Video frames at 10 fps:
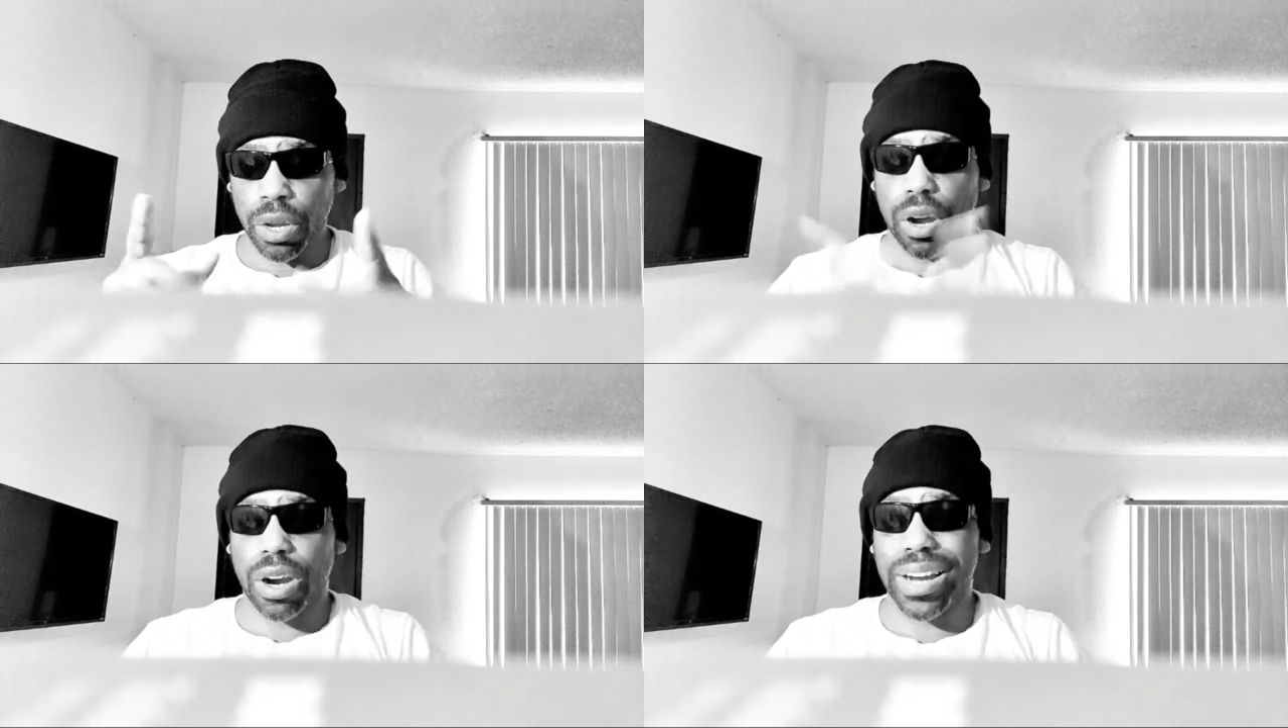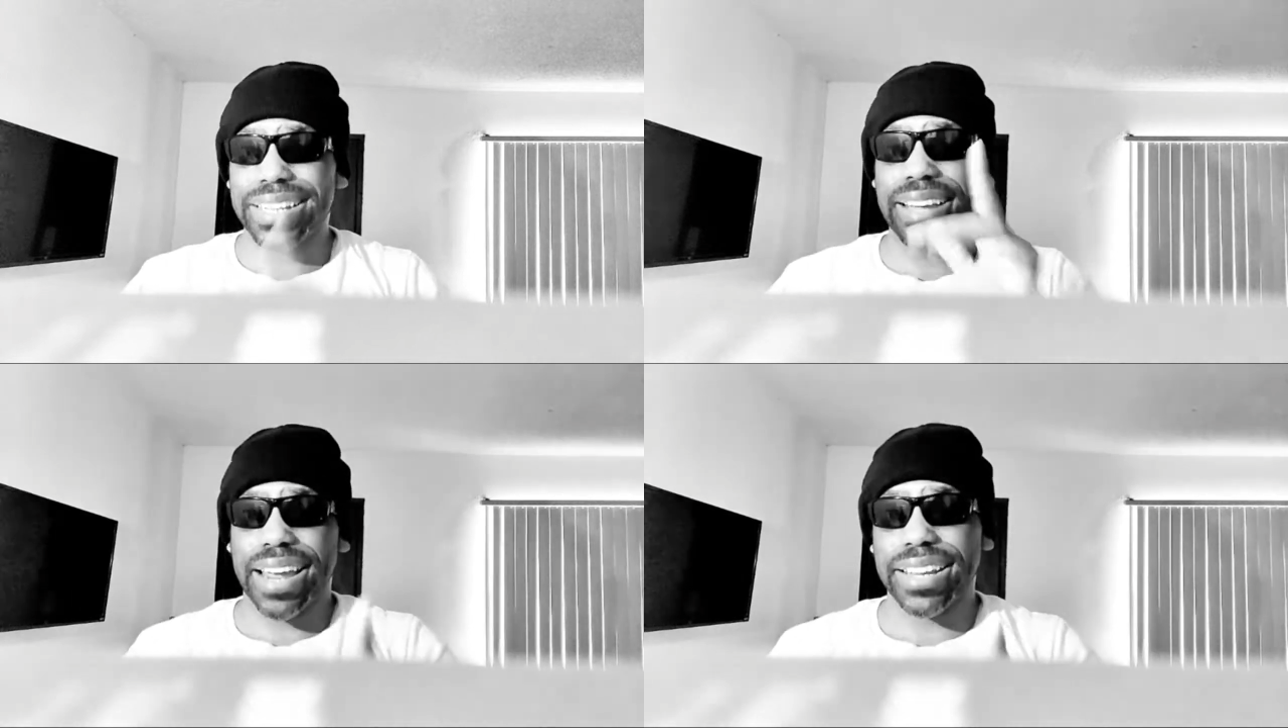All right,
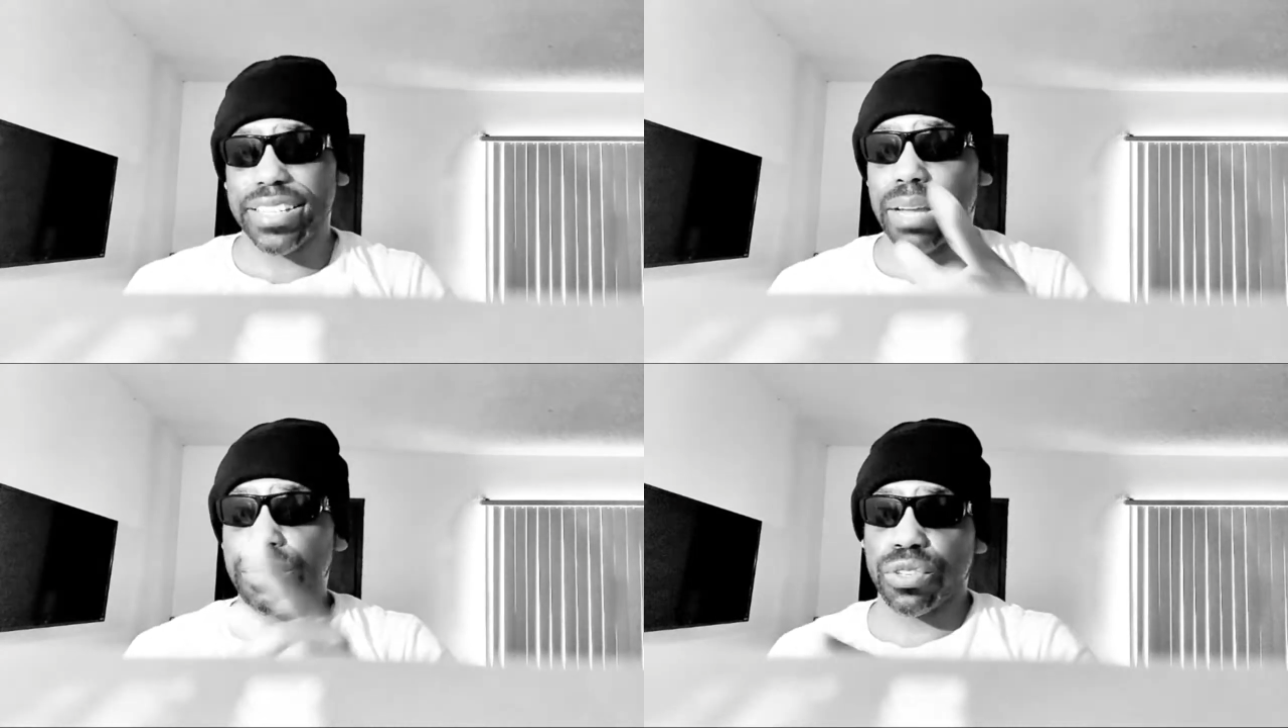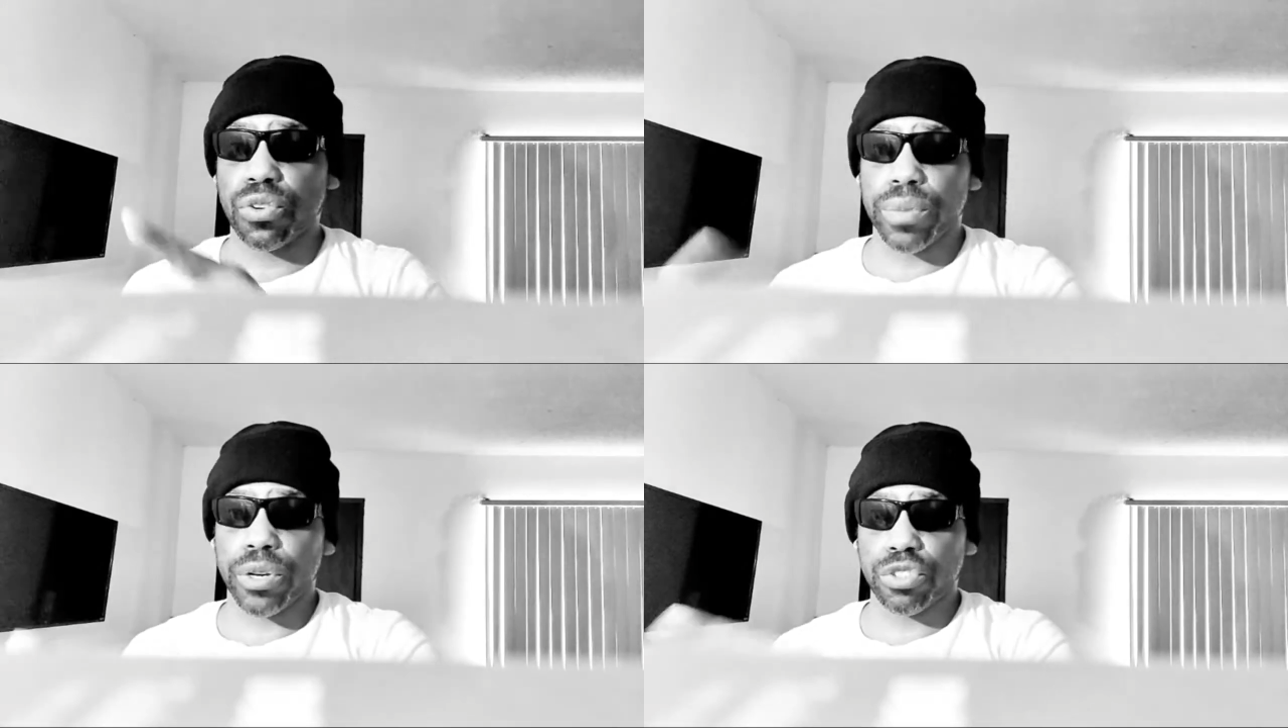Cash App,
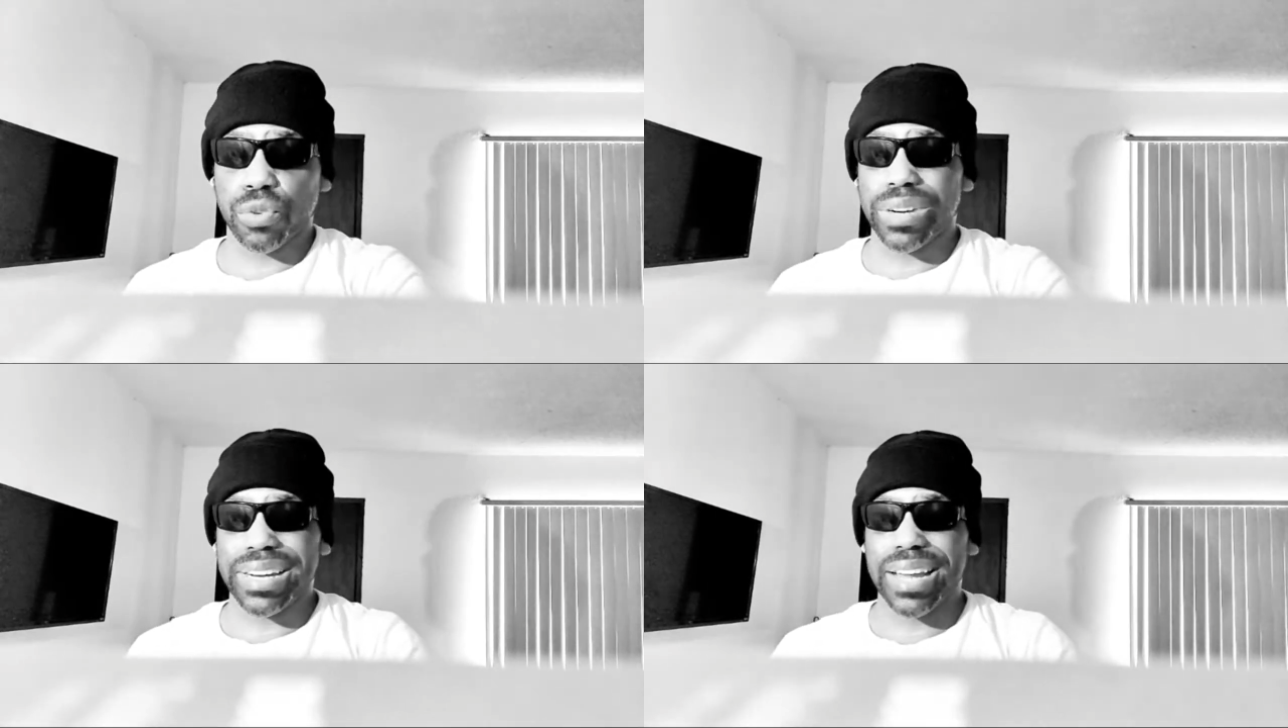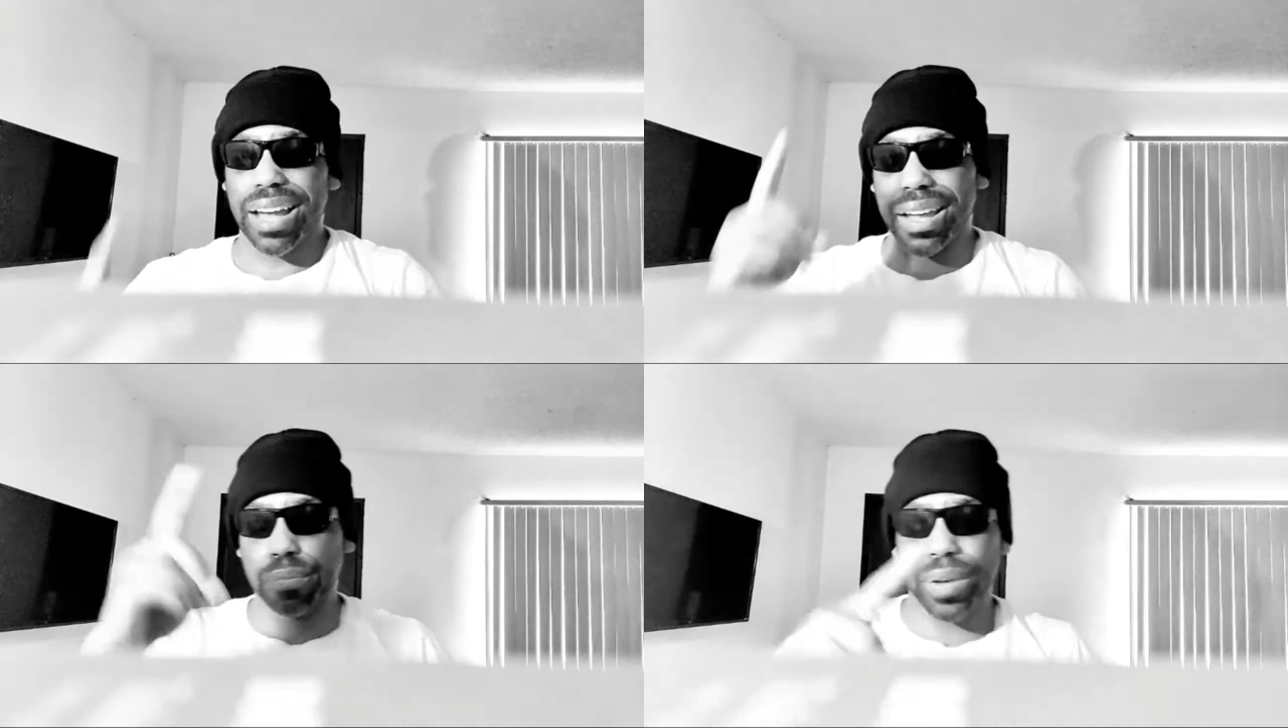Soul Mirror
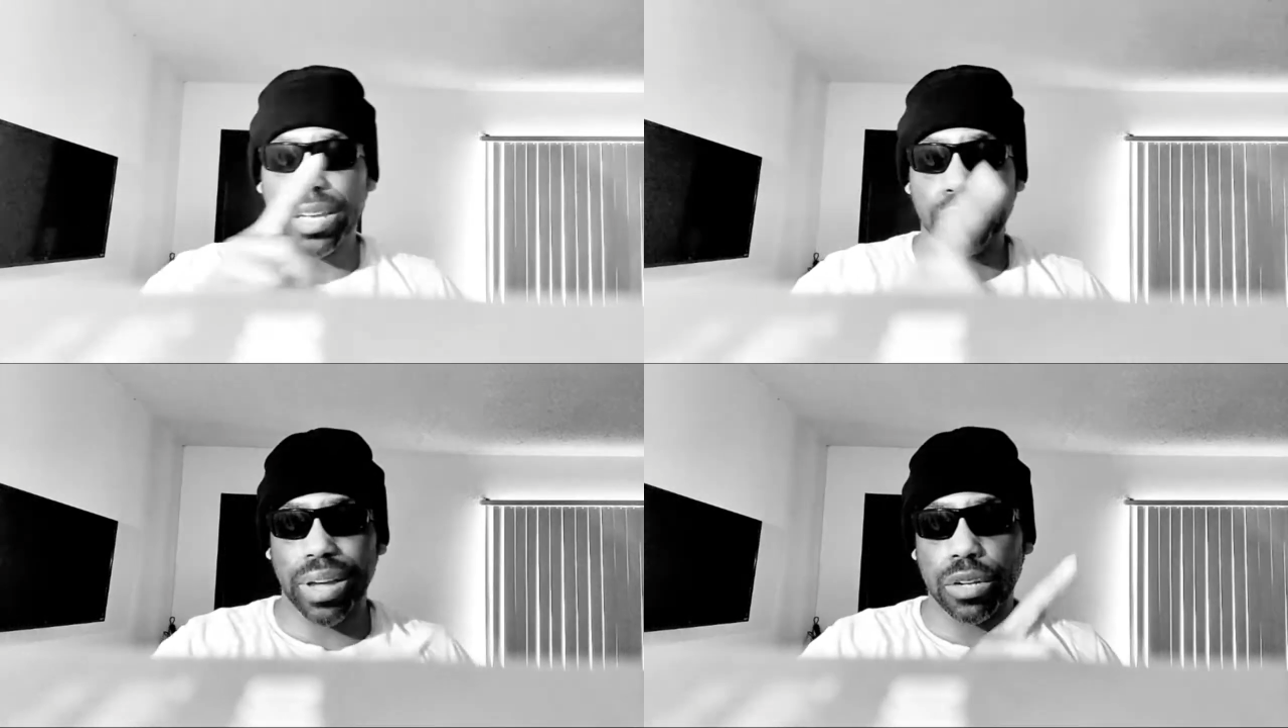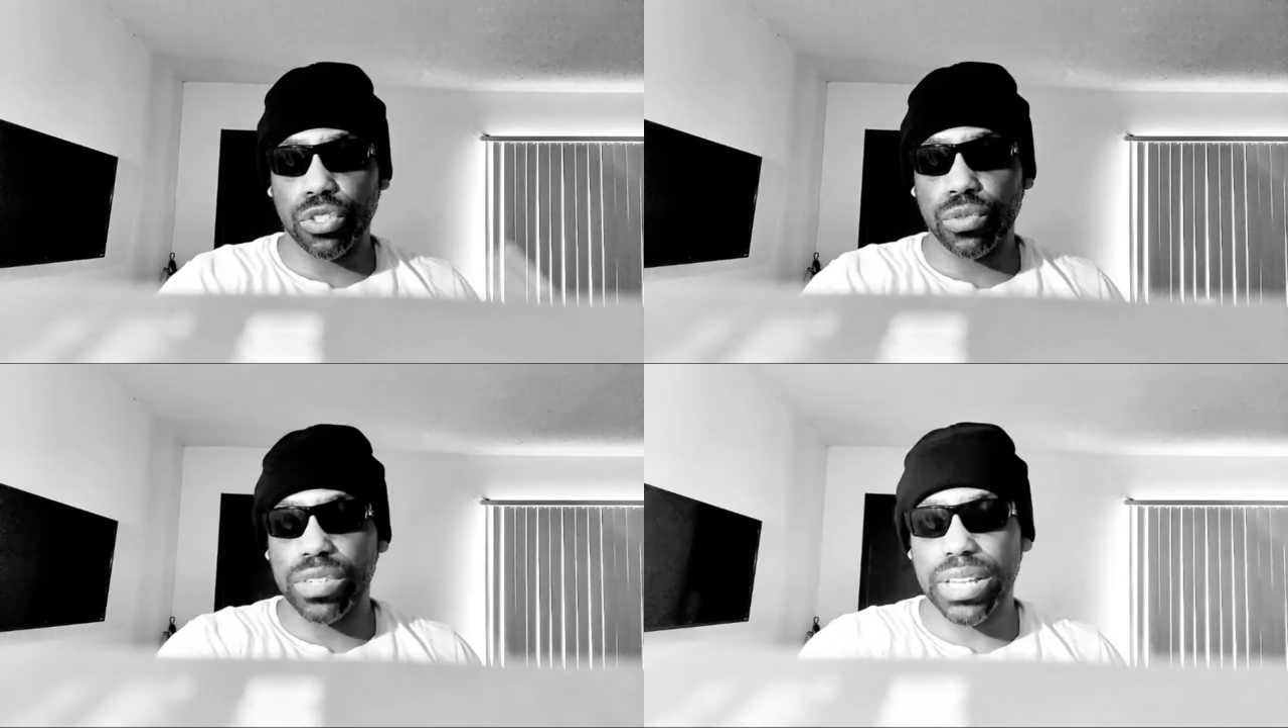29, PayPal,
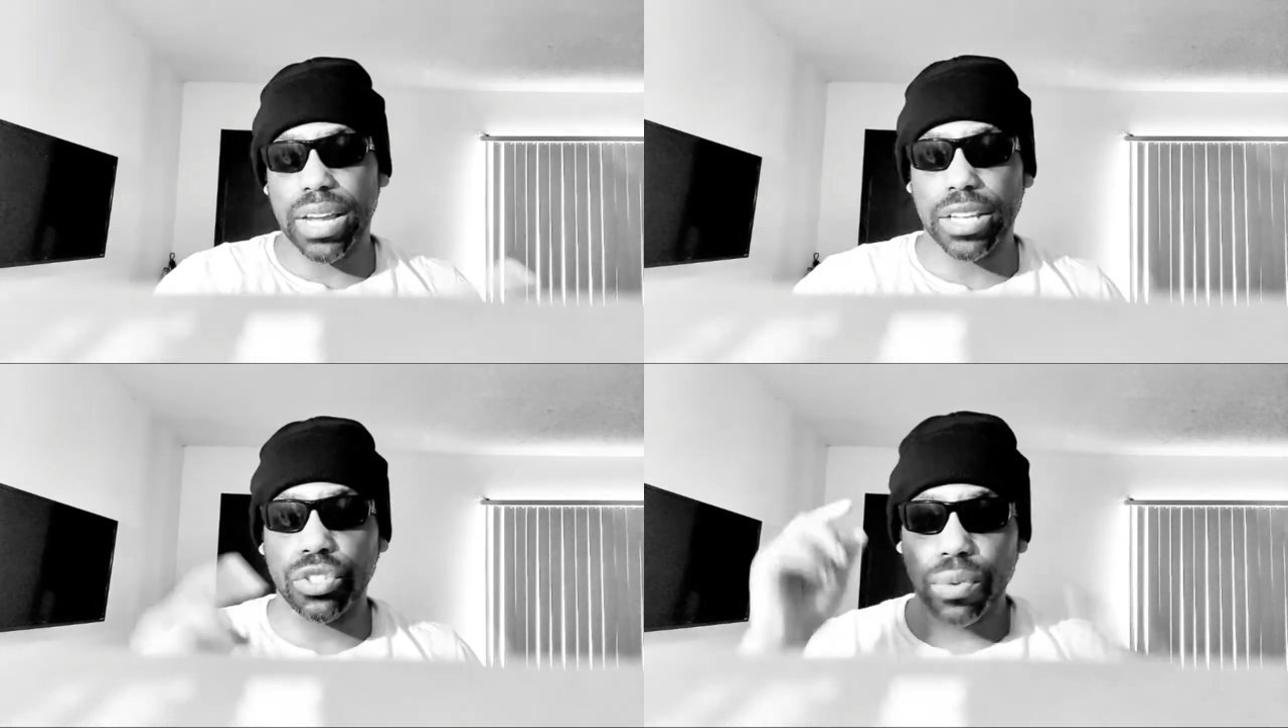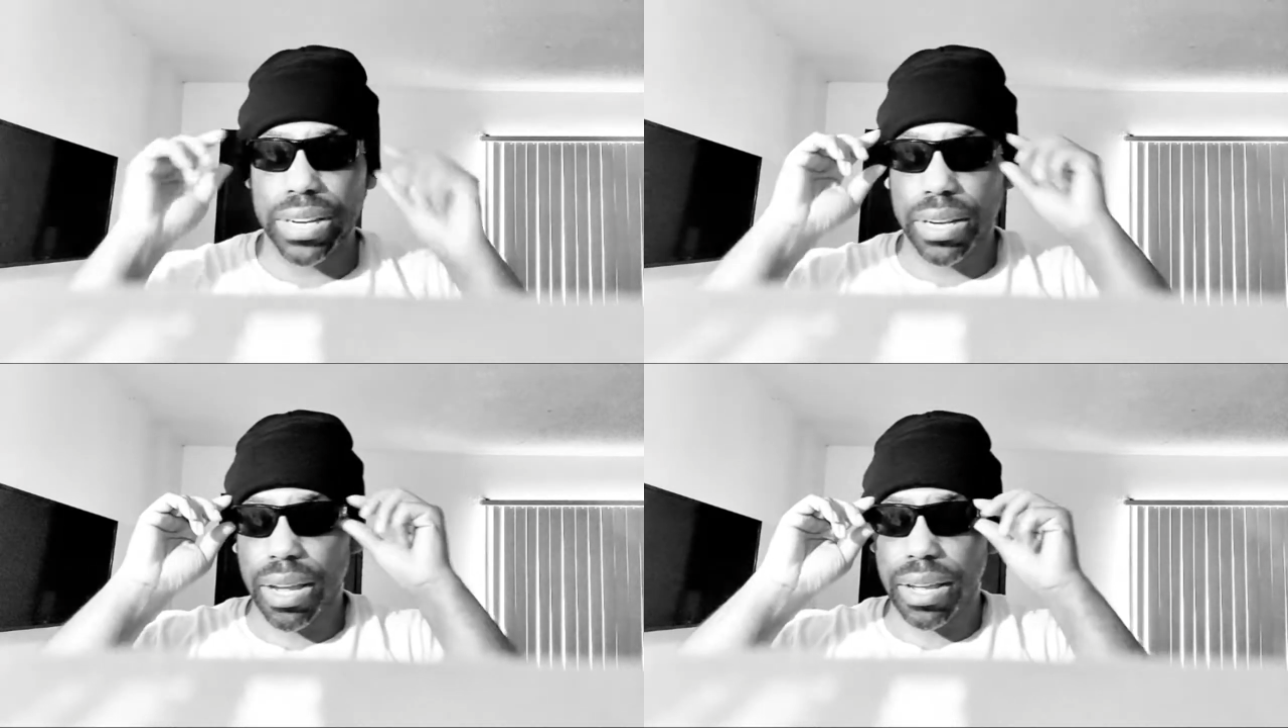Suicide Ace
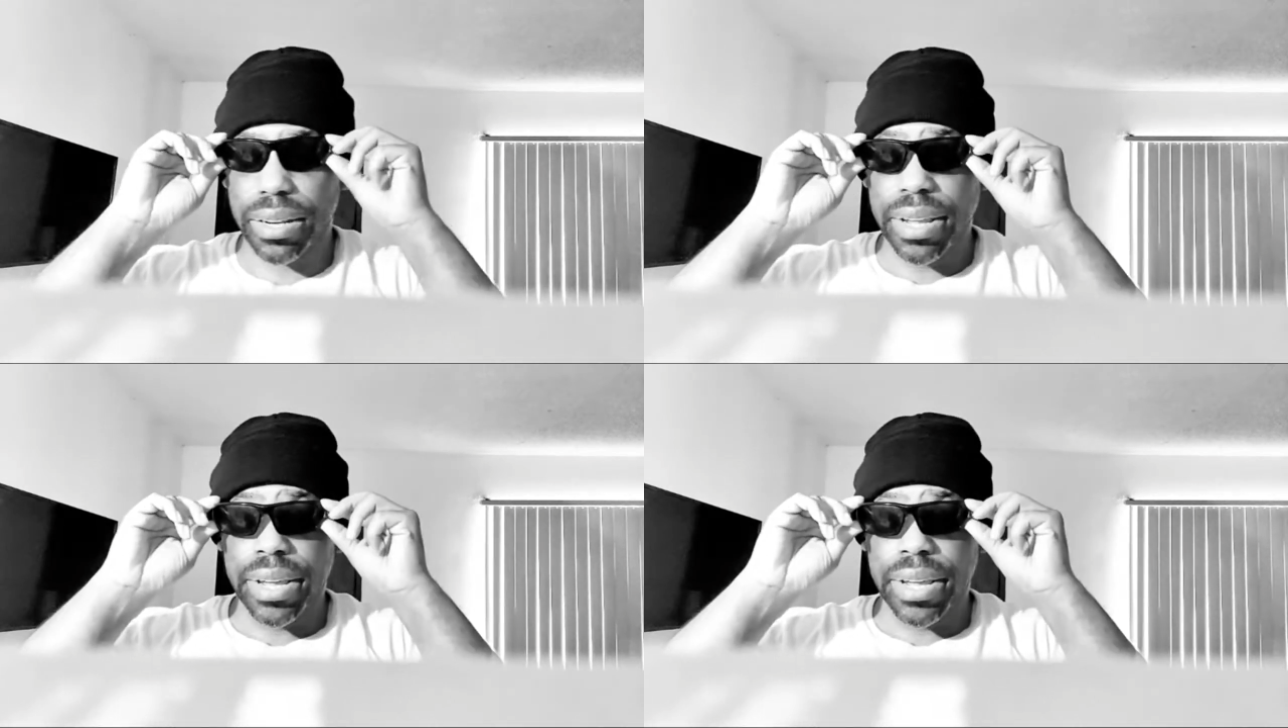29.